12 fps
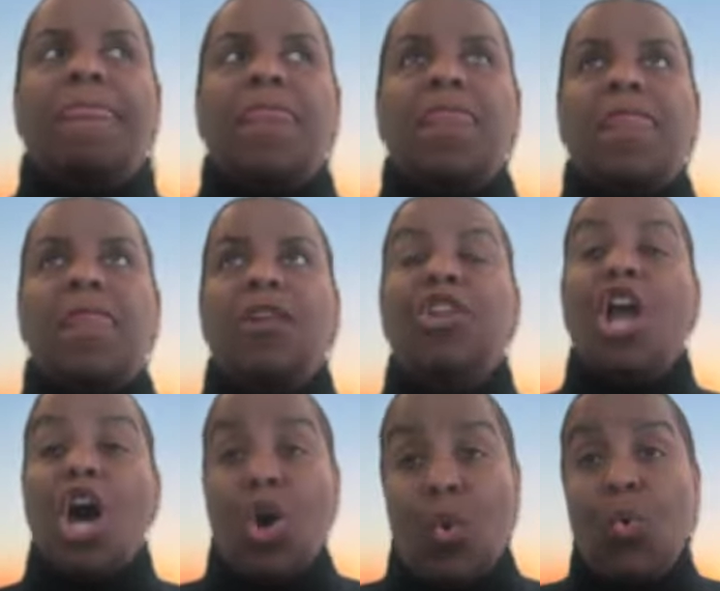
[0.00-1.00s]

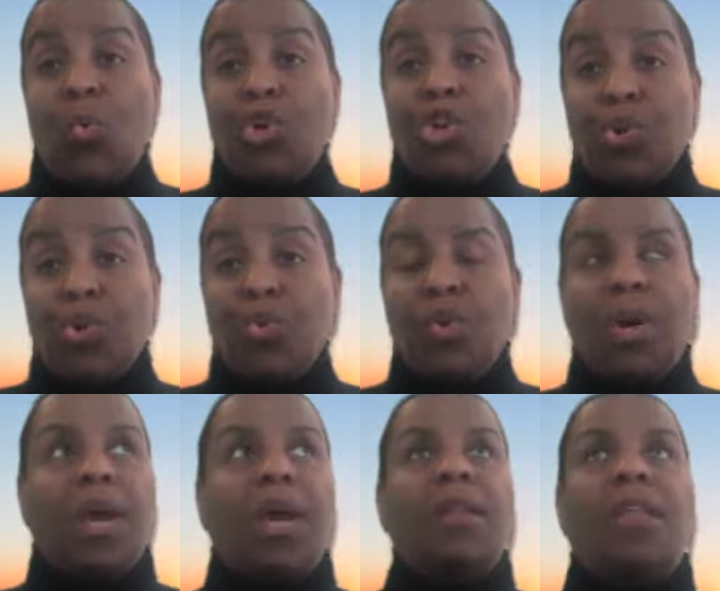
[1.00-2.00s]
know you
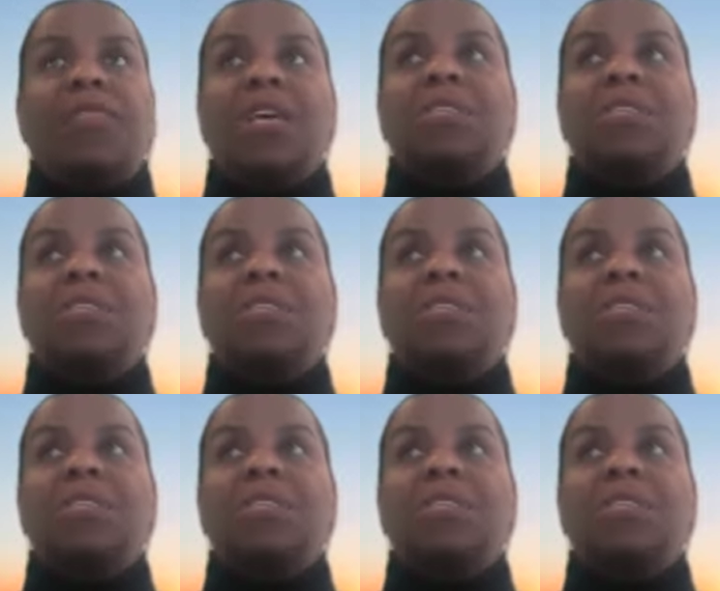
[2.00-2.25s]
and the things